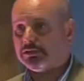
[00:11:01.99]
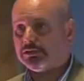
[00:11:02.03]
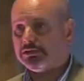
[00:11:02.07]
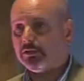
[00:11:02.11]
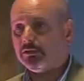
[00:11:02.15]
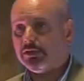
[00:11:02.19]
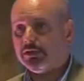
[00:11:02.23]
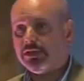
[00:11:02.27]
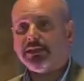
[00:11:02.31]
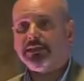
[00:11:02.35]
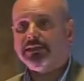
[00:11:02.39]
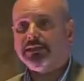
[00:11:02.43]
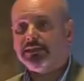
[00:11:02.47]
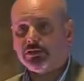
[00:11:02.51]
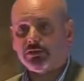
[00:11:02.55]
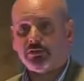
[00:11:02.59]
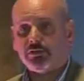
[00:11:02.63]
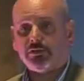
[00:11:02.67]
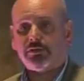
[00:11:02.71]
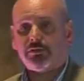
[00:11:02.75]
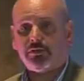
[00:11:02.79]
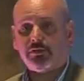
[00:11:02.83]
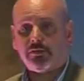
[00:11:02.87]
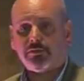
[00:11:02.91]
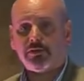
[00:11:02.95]
So it
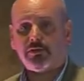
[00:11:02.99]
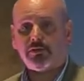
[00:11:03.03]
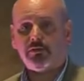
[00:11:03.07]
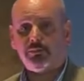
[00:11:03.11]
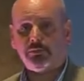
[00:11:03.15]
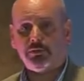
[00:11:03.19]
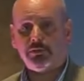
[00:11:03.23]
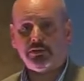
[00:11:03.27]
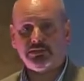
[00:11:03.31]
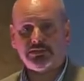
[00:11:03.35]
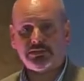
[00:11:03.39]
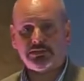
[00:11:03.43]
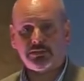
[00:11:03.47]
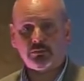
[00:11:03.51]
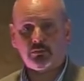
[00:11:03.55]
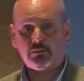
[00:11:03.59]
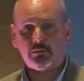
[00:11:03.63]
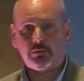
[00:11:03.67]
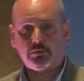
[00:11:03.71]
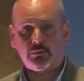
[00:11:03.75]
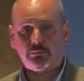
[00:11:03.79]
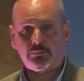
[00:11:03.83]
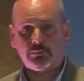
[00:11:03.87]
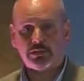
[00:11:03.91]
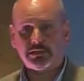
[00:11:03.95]
took the therapeutic
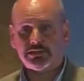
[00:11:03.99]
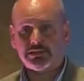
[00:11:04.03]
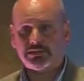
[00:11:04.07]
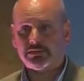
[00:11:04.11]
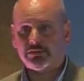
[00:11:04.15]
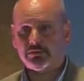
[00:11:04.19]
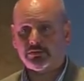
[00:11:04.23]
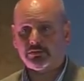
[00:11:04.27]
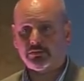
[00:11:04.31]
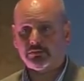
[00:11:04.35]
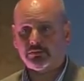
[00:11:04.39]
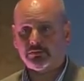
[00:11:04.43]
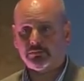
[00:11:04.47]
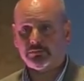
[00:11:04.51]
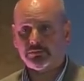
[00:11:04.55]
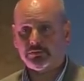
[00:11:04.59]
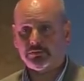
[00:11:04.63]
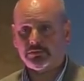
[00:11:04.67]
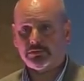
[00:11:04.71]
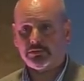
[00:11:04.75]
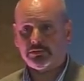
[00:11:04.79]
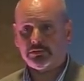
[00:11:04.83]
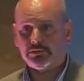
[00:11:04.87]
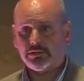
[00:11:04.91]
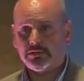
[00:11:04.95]
world by storm.
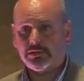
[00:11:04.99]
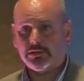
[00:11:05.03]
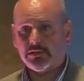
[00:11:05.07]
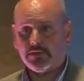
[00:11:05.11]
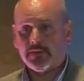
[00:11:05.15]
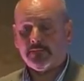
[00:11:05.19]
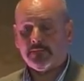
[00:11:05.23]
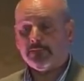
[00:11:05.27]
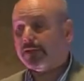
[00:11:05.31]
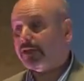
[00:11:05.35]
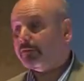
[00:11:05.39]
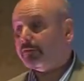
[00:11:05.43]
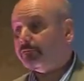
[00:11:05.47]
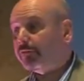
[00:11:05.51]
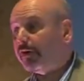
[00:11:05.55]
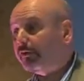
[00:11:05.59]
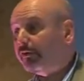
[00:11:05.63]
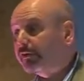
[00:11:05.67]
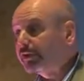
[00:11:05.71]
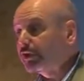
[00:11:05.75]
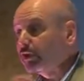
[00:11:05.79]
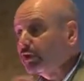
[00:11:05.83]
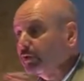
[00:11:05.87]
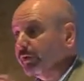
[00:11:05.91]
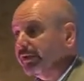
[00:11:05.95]
It
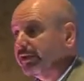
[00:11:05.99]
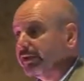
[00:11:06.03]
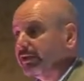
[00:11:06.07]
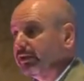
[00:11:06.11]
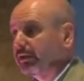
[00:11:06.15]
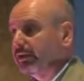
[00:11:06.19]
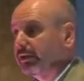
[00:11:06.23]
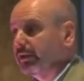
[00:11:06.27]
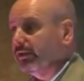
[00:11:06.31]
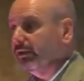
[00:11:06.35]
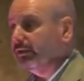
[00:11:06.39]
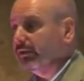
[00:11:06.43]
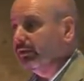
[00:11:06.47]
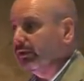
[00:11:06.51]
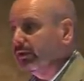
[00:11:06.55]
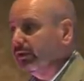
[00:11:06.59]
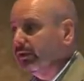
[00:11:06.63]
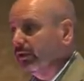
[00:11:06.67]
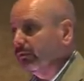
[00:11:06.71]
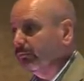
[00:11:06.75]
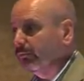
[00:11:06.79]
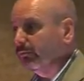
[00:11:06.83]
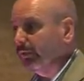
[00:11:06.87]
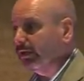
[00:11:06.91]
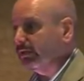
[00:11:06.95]
very quickly
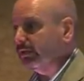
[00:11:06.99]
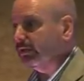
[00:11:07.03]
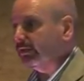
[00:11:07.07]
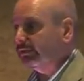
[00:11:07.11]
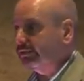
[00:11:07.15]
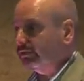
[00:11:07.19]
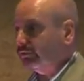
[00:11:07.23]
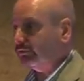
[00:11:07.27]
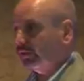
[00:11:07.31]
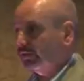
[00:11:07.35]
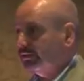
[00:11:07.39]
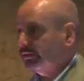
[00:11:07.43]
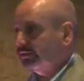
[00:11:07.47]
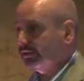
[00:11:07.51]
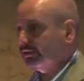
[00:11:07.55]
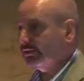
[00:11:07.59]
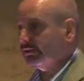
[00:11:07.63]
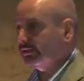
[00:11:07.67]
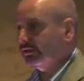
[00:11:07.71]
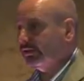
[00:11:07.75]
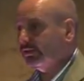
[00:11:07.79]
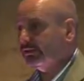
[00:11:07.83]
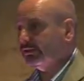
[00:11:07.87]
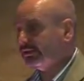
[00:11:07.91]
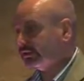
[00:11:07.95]
made its
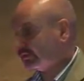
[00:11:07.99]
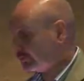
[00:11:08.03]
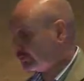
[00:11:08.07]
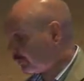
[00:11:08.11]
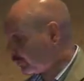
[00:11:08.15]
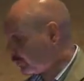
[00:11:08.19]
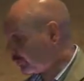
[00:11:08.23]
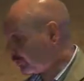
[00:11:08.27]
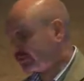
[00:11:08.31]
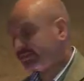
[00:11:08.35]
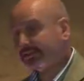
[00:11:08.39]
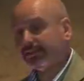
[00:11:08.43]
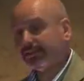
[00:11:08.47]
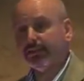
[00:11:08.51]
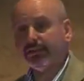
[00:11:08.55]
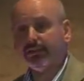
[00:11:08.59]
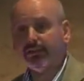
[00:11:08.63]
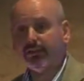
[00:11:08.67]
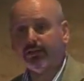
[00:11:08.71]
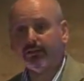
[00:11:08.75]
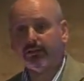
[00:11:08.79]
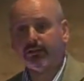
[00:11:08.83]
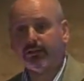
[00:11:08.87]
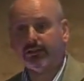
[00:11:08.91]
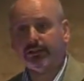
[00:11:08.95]
transition into sports
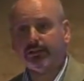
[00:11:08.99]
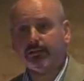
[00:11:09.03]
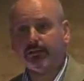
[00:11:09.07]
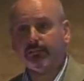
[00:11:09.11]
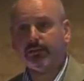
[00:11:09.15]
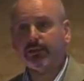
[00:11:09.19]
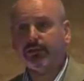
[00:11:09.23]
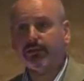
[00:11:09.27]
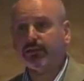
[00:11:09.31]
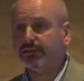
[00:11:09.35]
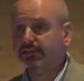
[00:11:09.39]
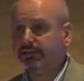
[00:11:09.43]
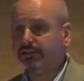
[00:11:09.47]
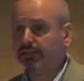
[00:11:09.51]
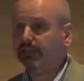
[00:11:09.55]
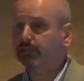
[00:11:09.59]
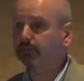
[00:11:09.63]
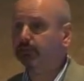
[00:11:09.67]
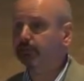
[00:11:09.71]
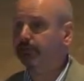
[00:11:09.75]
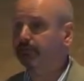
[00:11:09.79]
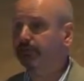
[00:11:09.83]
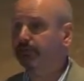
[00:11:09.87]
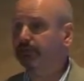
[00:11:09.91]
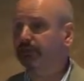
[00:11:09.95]
psychology, because
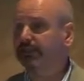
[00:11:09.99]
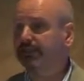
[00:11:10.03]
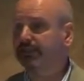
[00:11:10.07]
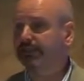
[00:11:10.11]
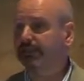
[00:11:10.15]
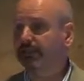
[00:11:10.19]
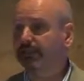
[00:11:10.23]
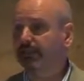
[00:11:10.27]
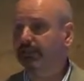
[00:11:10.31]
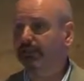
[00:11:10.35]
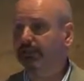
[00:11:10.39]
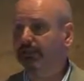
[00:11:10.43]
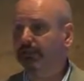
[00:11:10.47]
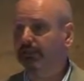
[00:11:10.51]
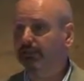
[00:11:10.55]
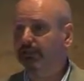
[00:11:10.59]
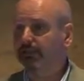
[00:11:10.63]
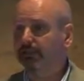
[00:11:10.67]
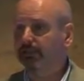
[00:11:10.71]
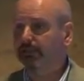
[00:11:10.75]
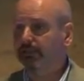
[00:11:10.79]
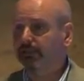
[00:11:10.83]
as we've just seen,